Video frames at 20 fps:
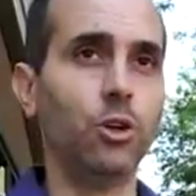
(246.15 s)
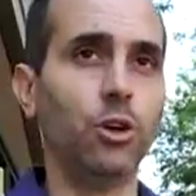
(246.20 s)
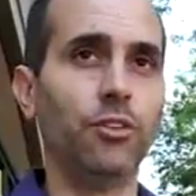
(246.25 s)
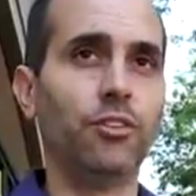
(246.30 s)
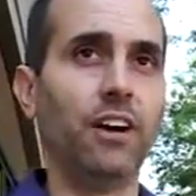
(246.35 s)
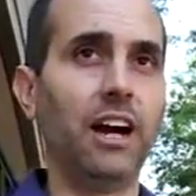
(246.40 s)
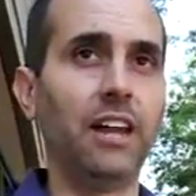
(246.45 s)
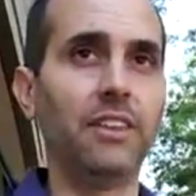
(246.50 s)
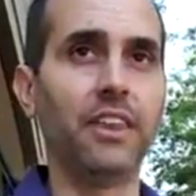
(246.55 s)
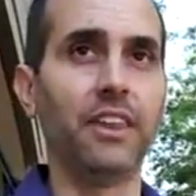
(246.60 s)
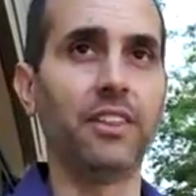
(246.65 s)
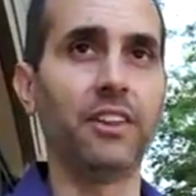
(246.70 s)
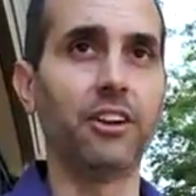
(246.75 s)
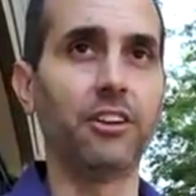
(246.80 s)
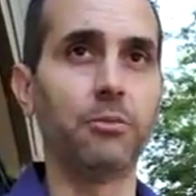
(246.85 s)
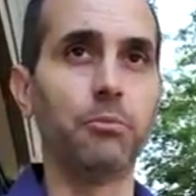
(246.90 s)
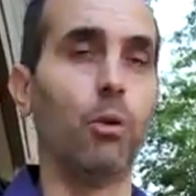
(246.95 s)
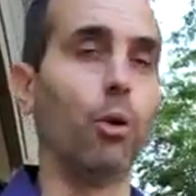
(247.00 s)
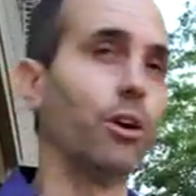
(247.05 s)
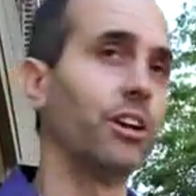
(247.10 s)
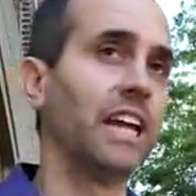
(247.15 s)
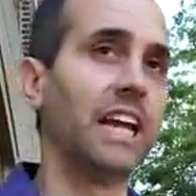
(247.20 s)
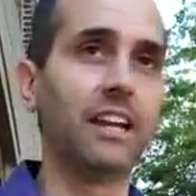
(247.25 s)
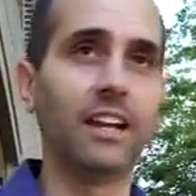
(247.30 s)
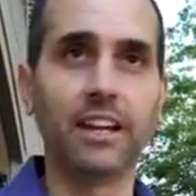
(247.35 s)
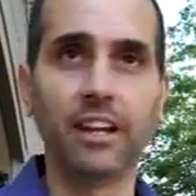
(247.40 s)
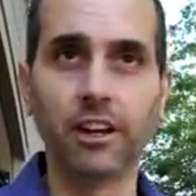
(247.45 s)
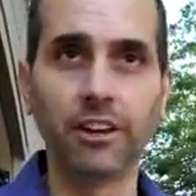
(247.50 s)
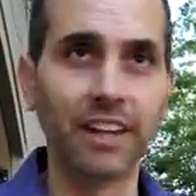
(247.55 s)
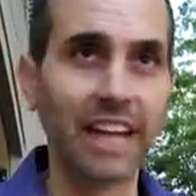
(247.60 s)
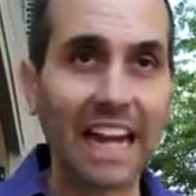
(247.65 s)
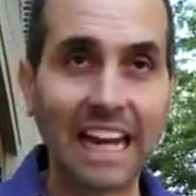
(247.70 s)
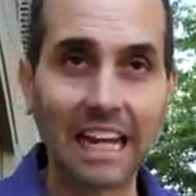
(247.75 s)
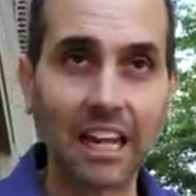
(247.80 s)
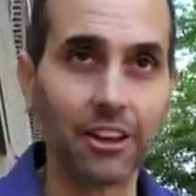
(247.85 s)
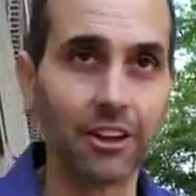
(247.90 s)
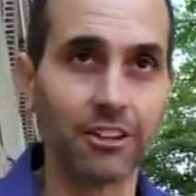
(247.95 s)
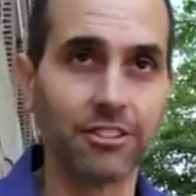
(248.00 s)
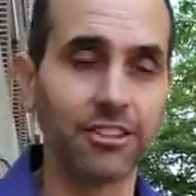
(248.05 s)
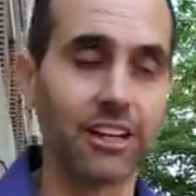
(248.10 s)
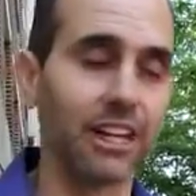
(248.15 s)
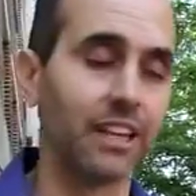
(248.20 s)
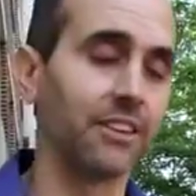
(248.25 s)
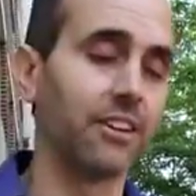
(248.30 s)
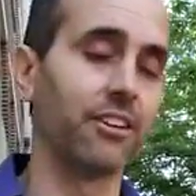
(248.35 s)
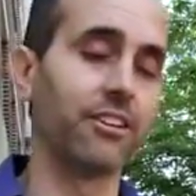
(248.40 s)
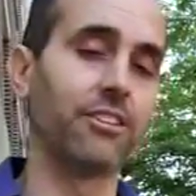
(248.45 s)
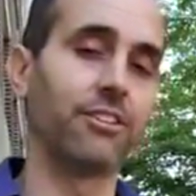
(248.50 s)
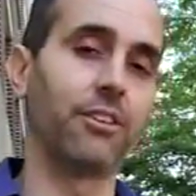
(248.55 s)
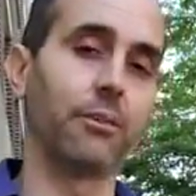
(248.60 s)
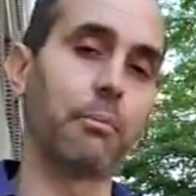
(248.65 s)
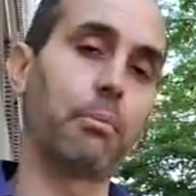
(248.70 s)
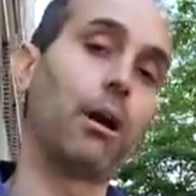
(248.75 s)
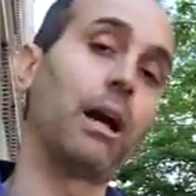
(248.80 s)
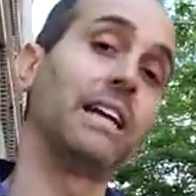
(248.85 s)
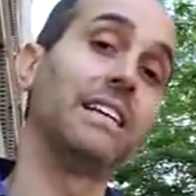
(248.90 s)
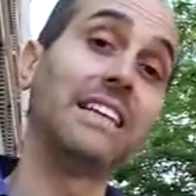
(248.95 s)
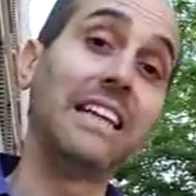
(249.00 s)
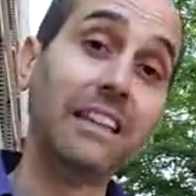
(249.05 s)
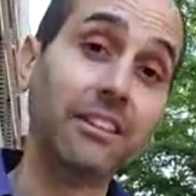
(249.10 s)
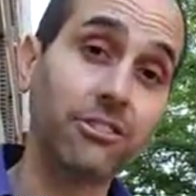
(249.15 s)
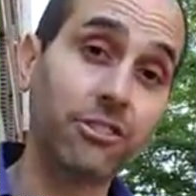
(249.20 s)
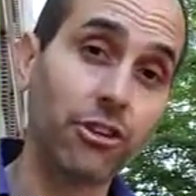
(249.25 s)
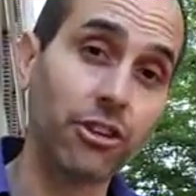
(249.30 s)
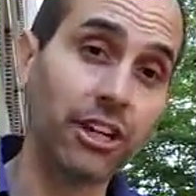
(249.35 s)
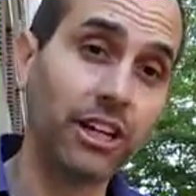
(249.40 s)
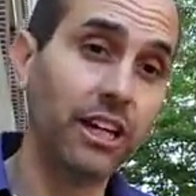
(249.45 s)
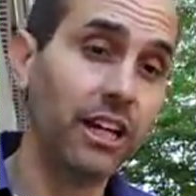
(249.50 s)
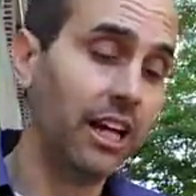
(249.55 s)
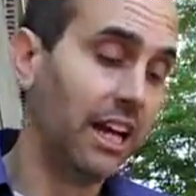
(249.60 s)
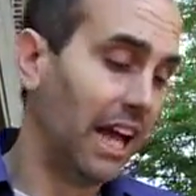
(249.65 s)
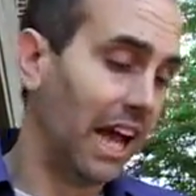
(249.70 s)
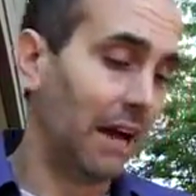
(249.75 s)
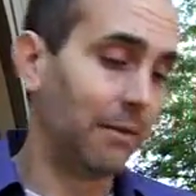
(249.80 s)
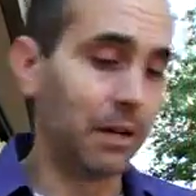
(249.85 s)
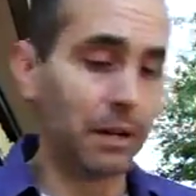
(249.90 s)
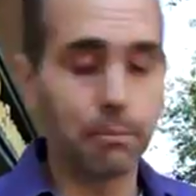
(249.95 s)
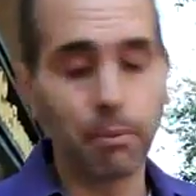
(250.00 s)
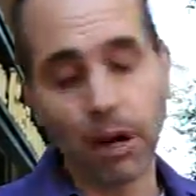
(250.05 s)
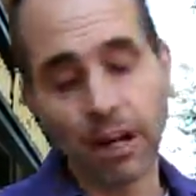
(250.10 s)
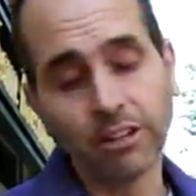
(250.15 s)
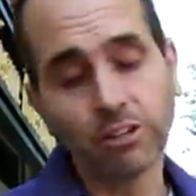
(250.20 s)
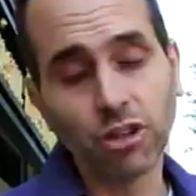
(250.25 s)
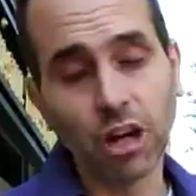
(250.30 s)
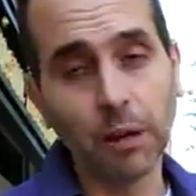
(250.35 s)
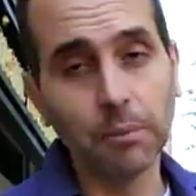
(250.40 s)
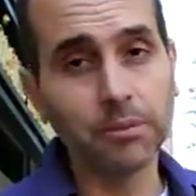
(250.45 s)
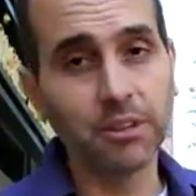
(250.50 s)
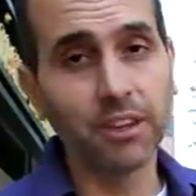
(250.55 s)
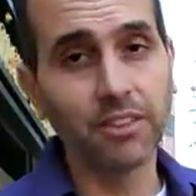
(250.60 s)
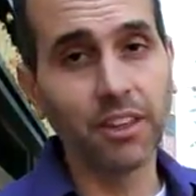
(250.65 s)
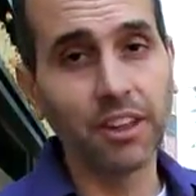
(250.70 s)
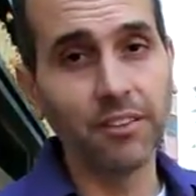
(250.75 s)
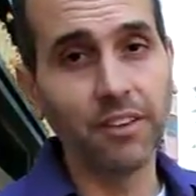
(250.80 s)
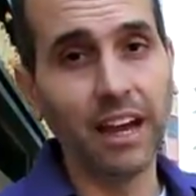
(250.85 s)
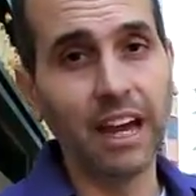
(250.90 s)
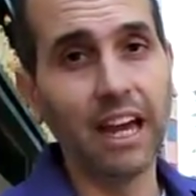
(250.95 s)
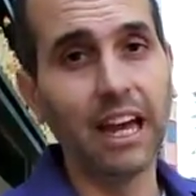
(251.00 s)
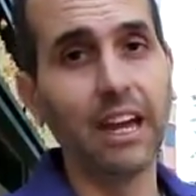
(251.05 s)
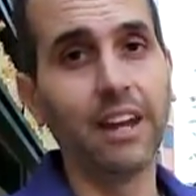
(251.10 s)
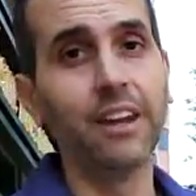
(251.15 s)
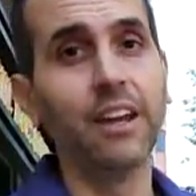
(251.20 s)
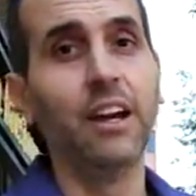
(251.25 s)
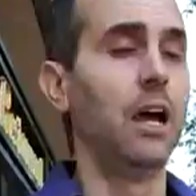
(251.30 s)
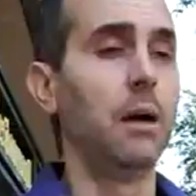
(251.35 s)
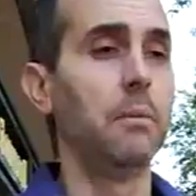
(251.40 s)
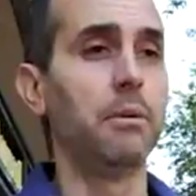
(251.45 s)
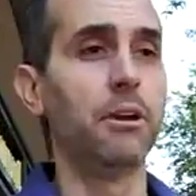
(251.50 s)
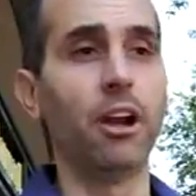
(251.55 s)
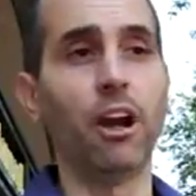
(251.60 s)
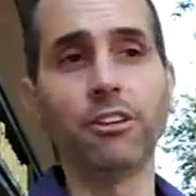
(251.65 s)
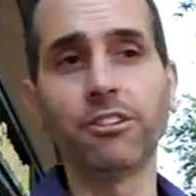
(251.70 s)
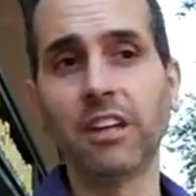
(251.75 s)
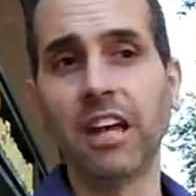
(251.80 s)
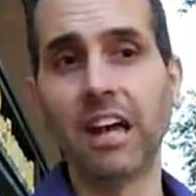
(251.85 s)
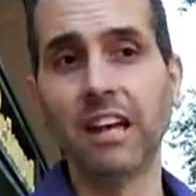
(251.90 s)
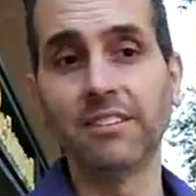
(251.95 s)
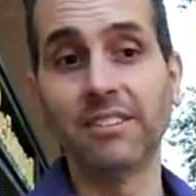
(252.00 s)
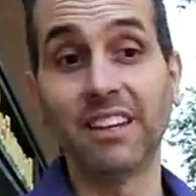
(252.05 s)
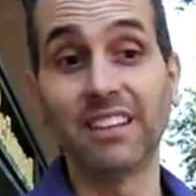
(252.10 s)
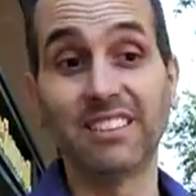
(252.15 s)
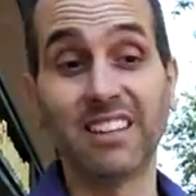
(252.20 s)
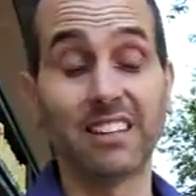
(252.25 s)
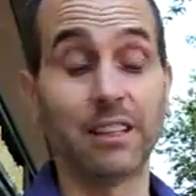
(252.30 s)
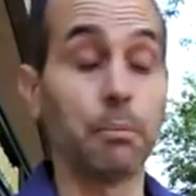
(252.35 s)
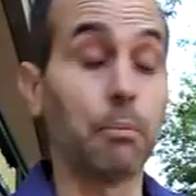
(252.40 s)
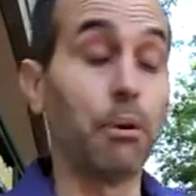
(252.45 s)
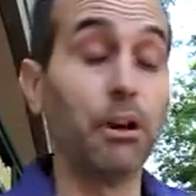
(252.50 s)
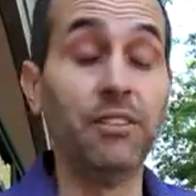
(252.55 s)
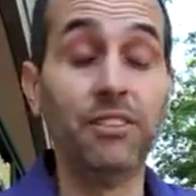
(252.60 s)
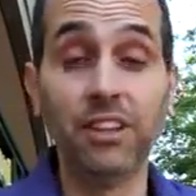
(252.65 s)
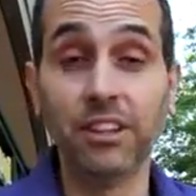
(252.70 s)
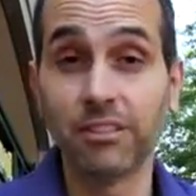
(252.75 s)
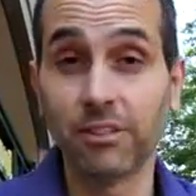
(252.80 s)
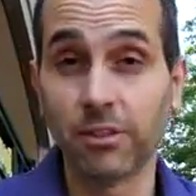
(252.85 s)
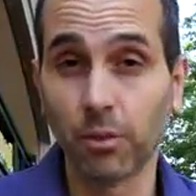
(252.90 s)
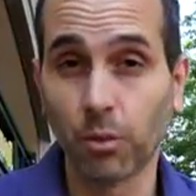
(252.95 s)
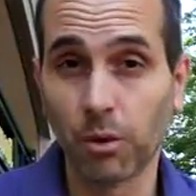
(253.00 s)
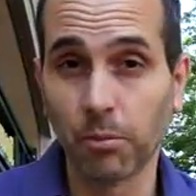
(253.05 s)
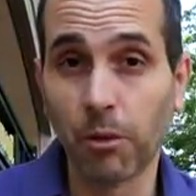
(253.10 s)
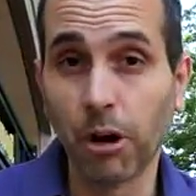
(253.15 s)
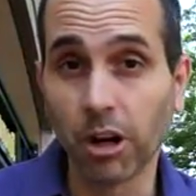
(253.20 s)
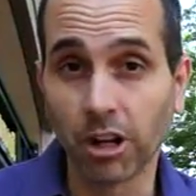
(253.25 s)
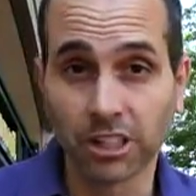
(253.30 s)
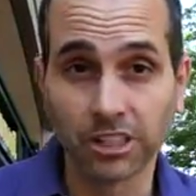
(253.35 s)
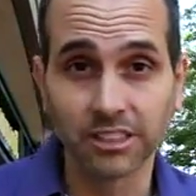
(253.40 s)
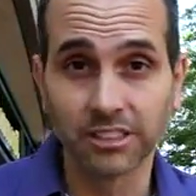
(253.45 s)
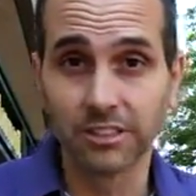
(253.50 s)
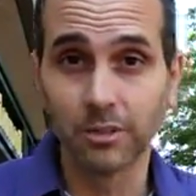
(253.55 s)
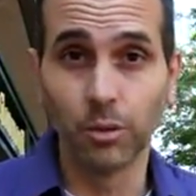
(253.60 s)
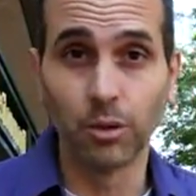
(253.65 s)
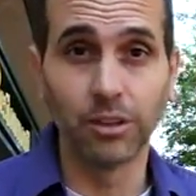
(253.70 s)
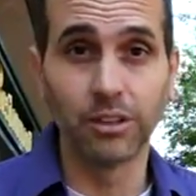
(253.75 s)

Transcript: You'll find that there's more data here than any other site. There's the price history, how many price drops that they've had, but it also has things like the previous remarks.